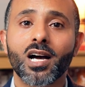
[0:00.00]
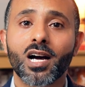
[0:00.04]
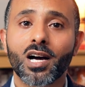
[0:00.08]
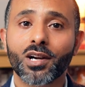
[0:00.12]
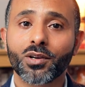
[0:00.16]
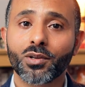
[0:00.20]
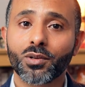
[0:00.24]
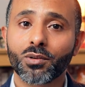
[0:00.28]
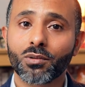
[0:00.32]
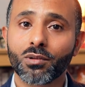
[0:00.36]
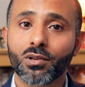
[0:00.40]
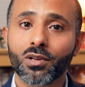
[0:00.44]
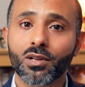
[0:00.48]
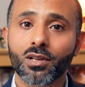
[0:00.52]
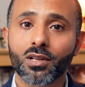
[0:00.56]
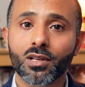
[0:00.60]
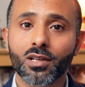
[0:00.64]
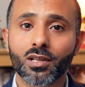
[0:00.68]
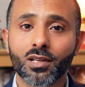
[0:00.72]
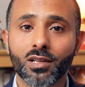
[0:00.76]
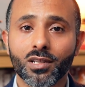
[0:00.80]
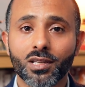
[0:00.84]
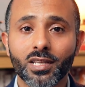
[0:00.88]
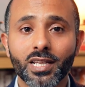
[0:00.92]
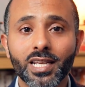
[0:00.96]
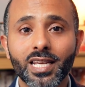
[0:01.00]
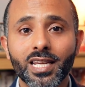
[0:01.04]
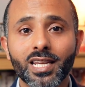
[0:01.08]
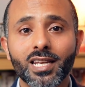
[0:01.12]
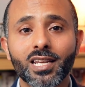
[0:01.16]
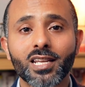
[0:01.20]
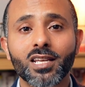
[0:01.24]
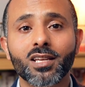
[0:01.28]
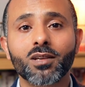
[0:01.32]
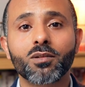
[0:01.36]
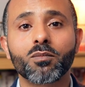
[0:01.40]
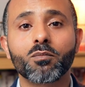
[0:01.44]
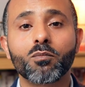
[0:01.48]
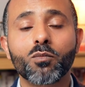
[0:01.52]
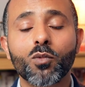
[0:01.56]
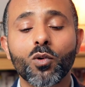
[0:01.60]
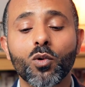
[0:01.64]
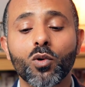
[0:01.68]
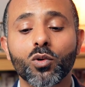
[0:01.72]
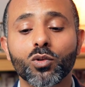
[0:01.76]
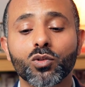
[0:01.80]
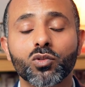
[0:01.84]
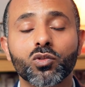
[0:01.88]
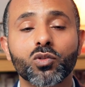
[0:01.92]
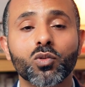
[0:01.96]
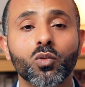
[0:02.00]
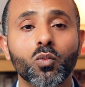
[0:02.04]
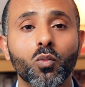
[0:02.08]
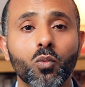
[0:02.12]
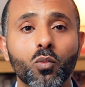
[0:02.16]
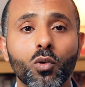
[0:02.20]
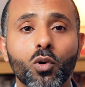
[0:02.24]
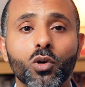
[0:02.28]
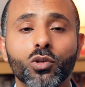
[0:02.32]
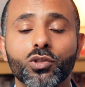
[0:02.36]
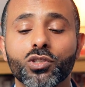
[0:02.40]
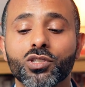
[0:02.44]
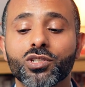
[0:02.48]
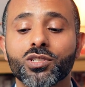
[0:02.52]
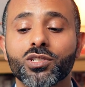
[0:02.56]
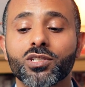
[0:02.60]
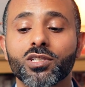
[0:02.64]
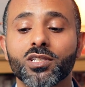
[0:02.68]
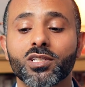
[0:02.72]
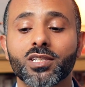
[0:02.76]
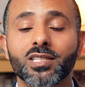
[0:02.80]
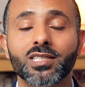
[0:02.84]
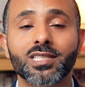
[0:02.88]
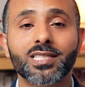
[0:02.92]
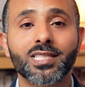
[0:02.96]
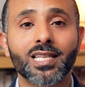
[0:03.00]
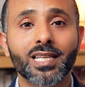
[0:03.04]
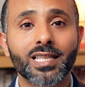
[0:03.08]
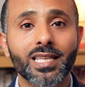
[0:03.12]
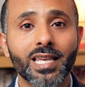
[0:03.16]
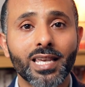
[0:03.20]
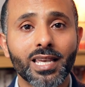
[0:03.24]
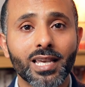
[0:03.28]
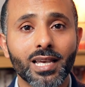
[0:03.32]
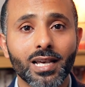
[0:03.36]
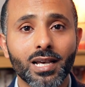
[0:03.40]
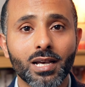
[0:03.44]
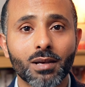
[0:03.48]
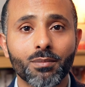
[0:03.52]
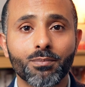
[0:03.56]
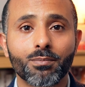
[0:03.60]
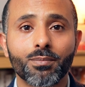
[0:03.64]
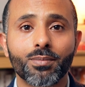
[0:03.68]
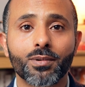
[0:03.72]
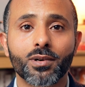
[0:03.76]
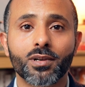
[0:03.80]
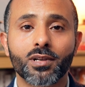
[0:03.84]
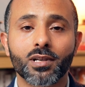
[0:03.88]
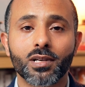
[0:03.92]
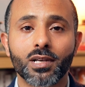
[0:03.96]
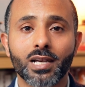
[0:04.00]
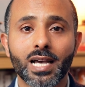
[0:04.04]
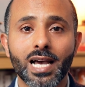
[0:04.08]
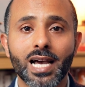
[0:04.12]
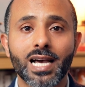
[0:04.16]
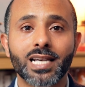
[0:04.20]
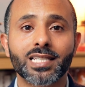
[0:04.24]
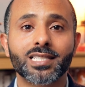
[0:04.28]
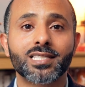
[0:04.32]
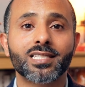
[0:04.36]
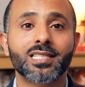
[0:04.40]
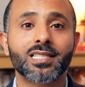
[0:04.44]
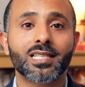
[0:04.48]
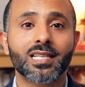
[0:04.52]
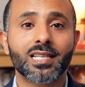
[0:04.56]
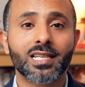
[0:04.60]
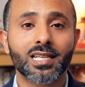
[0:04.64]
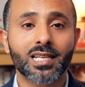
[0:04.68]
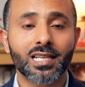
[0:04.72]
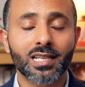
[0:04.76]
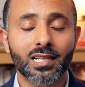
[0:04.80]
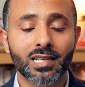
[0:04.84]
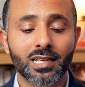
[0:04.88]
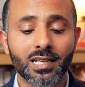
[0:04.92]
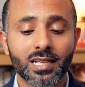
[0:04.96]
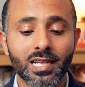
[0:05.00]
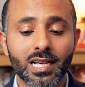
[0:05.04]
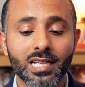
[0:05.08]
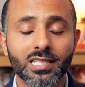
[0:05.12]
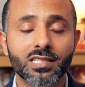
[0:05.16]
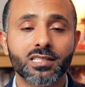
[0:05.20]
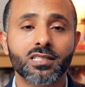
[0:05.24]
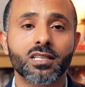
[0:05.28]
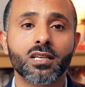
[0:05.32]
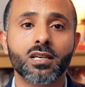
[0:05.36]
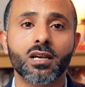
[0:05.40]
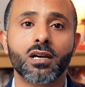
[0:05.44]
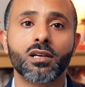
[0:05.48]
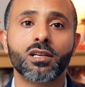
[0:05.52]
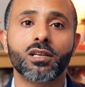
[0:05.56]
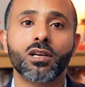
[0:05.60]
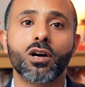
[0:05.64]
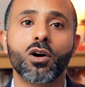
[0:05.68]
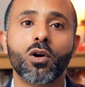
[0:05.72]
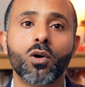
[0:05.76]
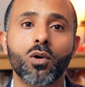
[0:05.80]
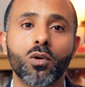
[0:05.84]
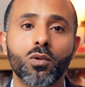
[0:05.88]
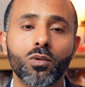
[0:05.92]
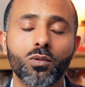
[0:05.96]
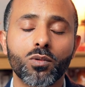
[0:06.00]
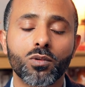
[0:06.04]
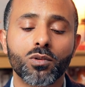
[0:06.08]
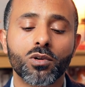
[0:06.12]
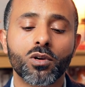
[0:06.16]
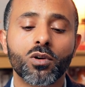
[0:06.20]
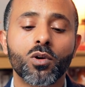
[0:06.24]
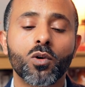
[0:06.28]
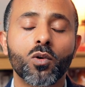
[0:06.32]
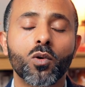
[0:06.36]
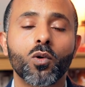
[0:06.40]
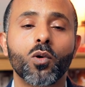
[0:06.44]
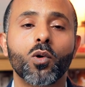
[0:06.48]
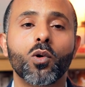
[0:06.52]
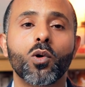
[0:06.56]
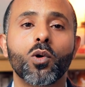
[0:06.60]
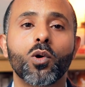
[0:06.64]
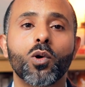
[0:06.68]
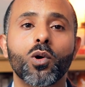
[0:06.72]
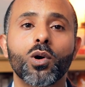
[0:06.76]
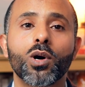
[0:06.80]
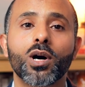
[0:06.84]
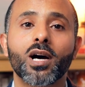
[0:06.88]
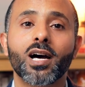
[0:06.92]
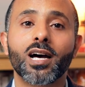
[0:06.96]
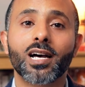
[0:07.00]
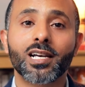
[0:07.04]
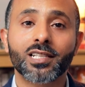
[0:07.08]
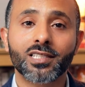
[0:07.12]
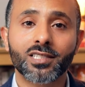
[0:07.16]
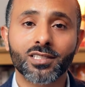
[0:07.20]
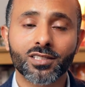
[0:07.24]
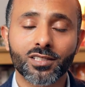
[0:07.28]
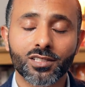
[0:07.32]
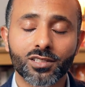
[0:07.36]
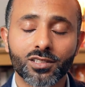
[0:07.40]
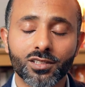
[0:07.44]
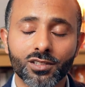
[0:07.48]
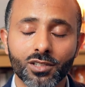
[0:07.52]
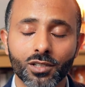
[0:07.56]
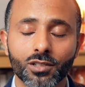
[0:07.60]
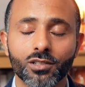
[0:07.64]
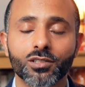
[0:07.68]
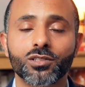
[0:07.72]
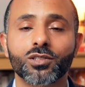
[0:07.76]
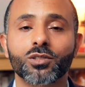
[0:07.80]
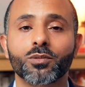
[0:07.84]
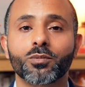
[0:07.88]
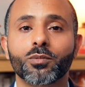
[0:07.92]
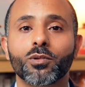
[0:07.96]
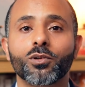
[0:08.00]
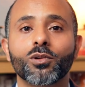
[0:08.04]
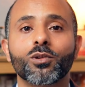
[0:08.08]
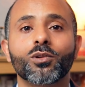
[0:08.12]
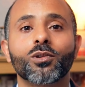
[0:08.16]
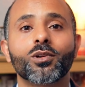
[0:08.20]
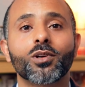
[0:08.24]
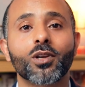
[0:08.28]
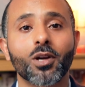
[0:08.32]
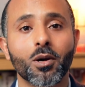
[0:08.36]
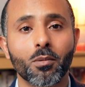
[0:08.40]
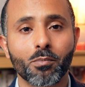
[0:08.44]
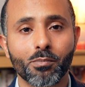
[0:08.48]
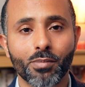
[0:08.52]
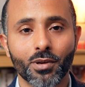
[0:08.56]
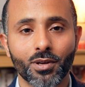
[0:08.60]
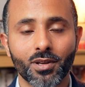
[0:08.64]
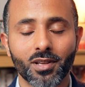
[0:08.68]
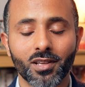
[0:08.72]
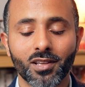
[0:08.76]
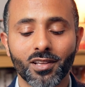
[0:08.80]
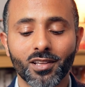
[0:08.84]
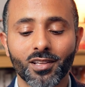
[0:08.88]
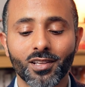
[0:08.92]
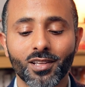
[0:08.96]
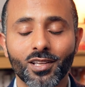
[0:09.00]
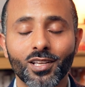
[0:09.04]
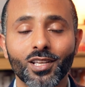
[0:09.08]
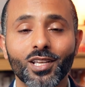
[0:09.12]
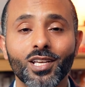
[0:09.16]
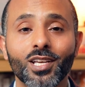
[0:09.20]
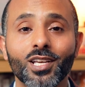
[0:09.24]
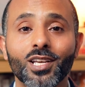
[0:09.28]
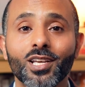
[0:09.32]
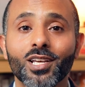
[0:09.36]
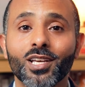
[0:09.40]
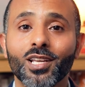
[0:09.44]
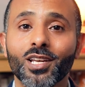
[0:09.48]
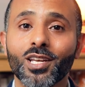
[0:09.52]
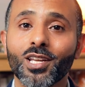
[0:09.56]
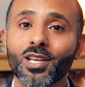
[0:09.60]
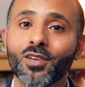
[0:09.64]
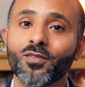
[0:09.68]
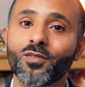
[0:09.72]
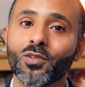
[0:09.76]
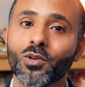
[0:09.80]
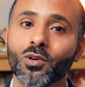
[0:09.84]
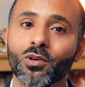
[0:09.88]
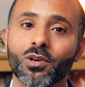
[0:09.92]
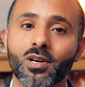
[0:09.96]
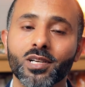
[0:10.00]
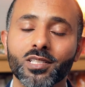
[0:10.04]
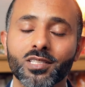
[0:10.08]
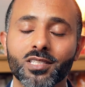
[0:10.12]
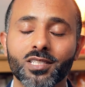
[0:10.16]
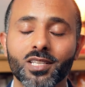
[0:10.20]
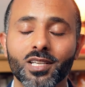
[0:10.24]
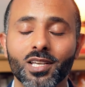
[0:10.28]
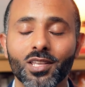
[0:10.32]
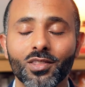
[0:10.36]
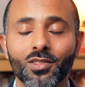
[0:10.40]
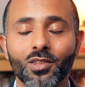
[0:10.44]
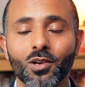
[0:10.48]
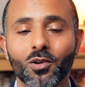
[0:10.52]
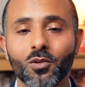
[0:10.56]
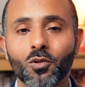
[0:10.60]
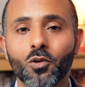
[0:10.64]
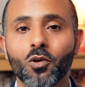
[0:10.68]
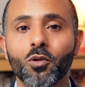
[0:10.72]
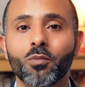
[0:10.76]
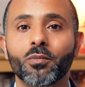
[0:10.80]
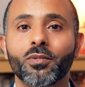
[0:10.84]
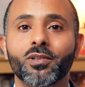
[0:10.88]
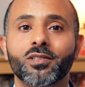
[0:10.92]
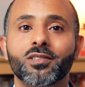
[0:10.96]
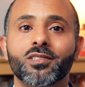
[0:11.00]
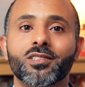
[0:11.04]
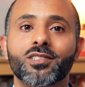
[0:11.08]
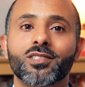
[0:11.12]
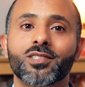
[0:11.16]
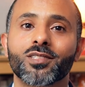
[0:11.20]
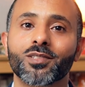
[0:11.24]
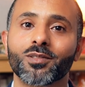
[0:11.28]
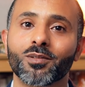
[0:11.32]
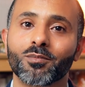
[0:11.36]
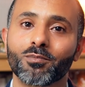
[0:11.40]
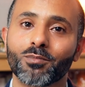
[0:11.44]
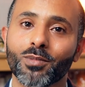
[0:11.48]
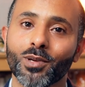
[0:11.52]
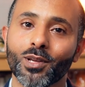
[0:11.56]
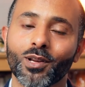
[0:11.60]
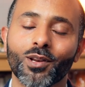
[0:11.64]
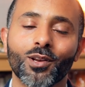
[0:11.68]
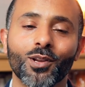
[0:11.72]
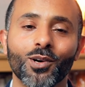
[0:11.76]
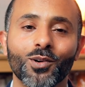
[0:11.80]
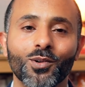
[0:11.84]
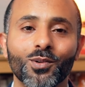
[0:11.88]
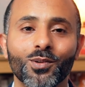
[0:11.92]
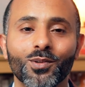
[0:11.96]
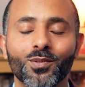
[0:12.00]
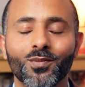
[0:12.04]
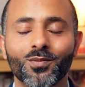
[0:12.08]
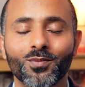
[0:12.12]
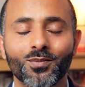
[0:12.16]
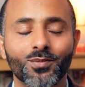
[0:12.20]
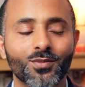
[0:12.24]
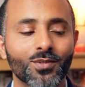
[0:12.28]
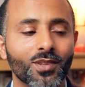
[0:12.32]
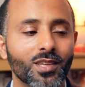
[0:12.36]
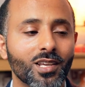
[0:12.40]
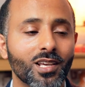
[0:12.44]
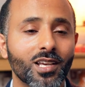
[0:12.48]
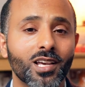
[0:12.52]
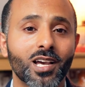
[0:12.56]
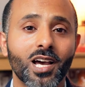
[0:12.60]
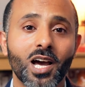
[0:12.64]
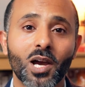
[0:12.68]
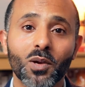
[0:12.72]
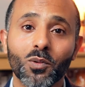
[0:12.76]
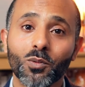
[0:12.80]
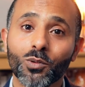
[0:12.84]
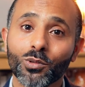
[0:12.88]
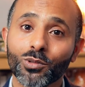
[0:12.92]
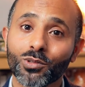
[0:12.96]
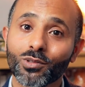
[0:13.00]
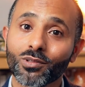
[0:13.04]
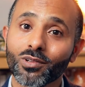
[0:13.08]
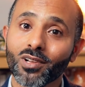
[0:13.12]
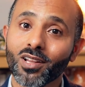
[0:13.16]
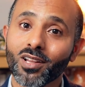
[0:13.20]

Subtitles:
Are you leaning more towards setting up as a CIO or a charitable company? Leave your answer in the comments below. I would